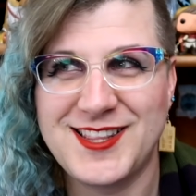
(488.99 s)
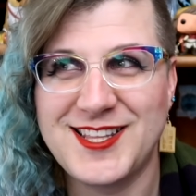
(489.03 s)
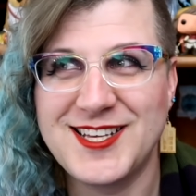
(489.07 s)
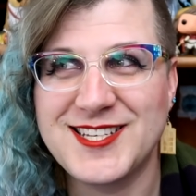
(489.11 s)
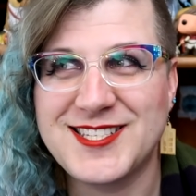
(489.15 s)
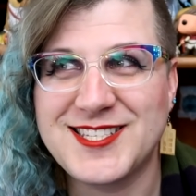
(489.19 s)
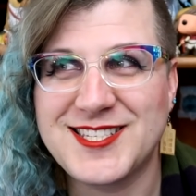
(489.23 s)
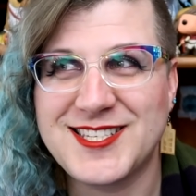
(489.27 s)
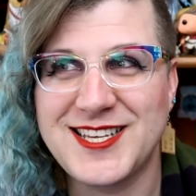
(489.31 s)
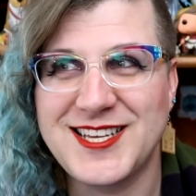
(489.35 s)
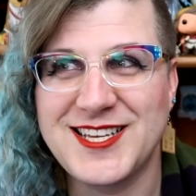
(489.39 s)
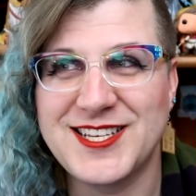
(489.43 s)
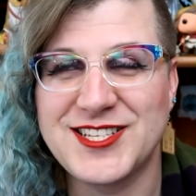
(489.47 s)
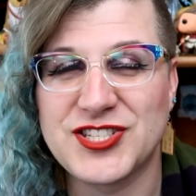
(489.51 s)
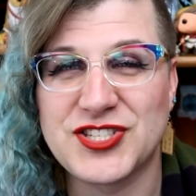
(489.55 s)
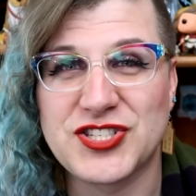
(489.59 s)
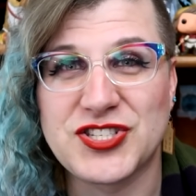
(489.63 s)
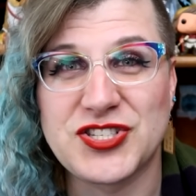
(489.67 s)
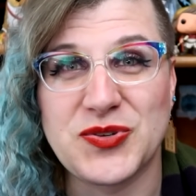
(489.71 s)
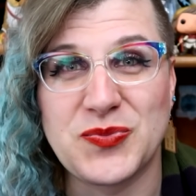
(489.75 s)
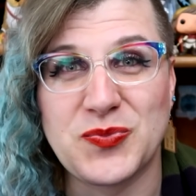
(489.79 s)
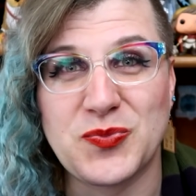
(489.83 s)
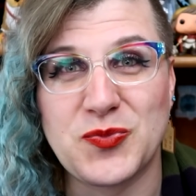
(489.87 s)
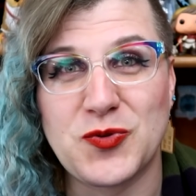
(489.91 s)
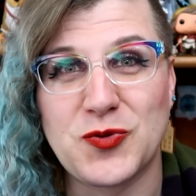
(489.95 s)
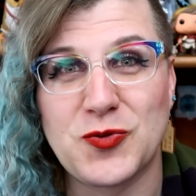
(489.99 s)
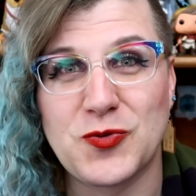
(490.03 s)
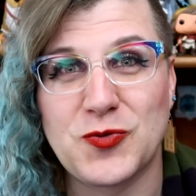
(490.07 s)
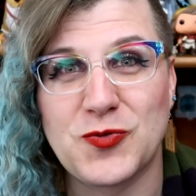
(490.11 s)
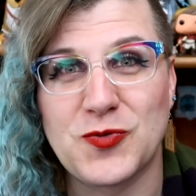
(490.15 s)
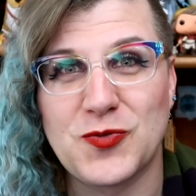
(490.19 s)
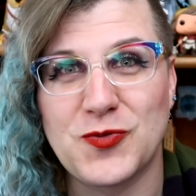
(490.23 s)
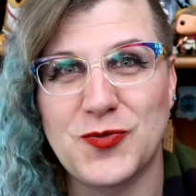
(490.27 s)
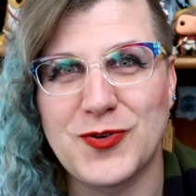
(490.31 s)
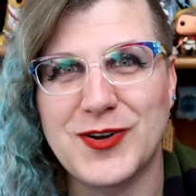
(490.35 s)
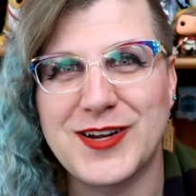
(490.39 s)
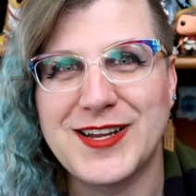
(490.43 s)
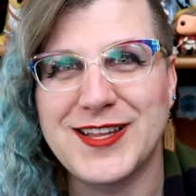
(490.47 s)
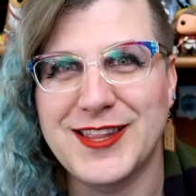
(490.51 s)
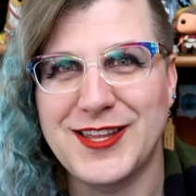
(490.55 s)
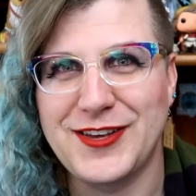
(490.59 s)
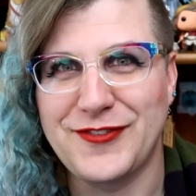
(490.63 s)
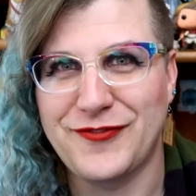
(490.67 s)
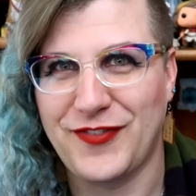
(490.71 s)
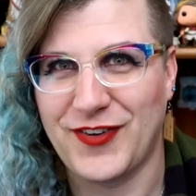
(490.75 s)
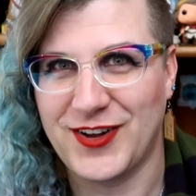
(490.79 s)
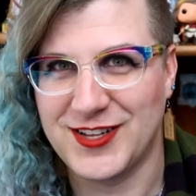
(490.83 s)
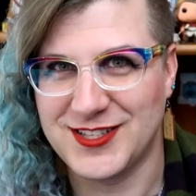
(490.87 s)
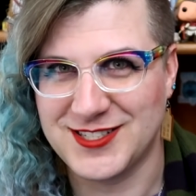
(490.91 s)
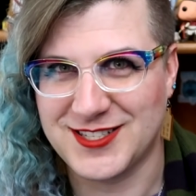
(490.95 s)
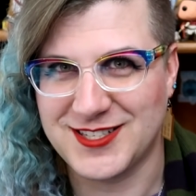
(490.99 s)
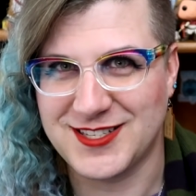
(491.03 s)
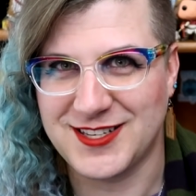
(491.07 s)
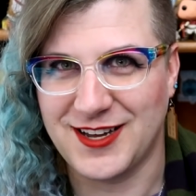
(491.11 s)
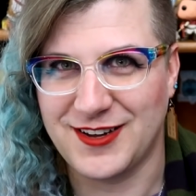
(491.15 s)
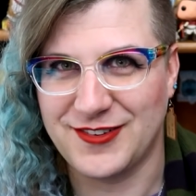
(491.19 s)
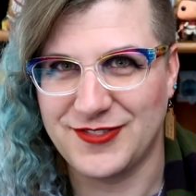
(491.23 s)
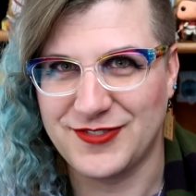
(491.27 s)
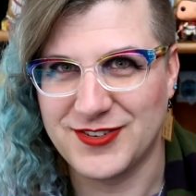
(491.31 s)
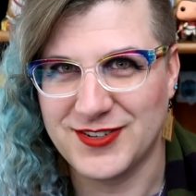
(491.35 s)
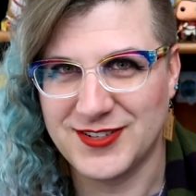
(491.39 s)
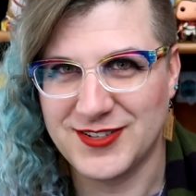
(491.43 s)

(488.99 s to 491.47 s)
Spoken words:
This is some really fun stuff.